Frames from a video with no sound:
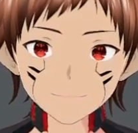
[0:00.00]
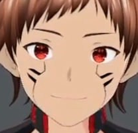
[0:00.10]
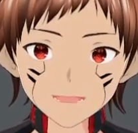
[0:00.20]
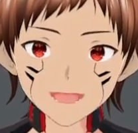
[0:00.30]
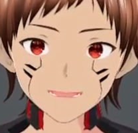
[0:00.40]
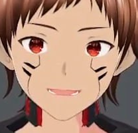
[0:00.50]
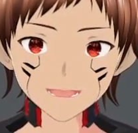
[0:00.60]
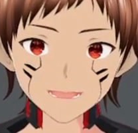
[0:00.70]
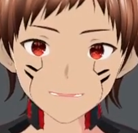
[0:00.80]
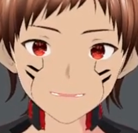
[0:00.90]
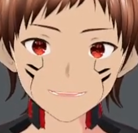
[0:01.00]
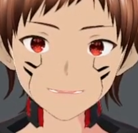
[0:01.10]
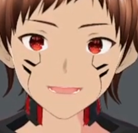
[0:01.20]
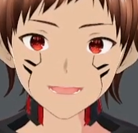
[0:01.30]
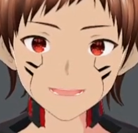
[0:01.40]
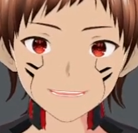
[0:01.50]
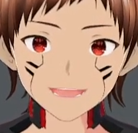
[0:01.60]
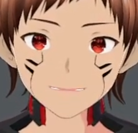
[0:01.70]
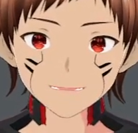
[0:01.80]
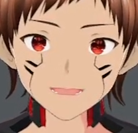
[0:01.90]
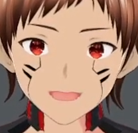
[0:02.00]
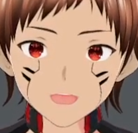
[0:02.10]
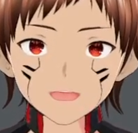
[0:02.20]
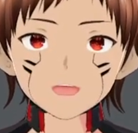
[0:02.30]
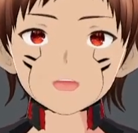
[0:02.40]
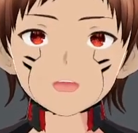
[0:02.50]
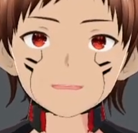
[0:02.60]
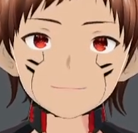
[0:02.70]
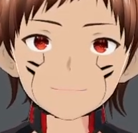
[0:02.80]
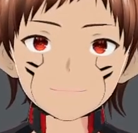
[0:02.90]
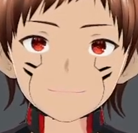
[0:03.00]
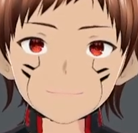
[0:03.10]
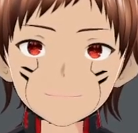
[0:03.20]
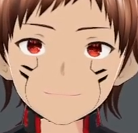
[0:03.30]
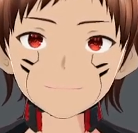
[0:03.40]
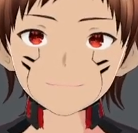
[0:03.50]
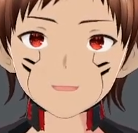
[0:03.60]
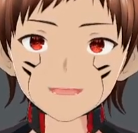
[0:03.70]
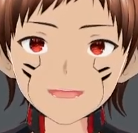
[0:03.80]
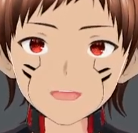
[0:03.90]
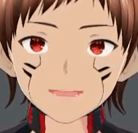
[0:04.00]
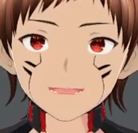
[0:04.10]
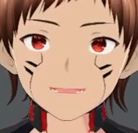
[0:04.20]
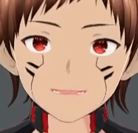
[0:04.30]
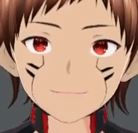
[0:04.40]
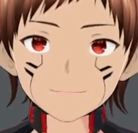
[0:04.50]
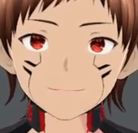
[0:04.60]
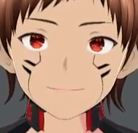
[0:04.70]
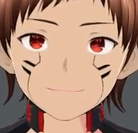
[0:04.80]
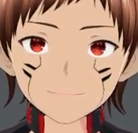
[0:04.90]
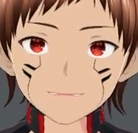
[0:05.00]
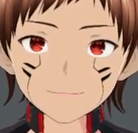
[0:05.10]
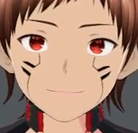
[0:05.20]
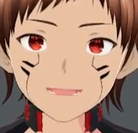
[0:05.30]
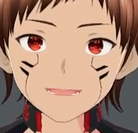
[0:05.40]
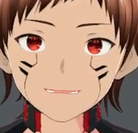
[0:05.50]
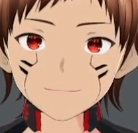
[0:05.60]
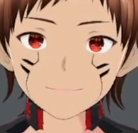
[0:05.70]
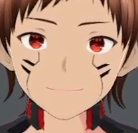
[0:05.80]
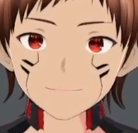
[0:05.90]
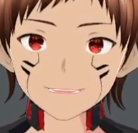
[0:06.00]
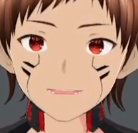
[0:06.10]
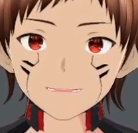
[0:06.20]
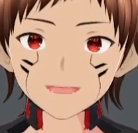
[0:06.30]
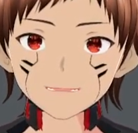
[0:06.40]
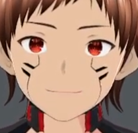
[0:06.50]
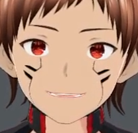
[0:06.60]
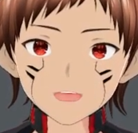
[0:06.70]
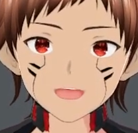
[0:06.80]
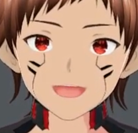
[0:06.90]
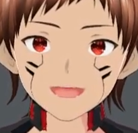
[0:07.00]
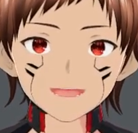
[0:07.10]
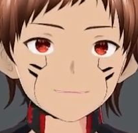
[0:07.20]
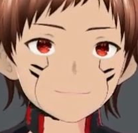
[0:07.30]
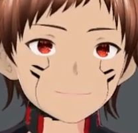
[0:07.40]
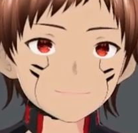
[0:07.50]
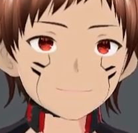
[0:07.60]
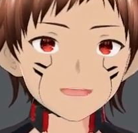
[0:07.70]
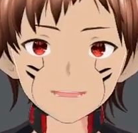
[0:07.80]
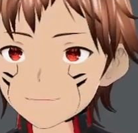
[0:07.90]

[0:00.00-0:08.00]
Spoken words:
Blood Angels, nothing. Chaos Demons. Oh boy. I better go to the Chaos Demon thingy. That was like a lot. Okay.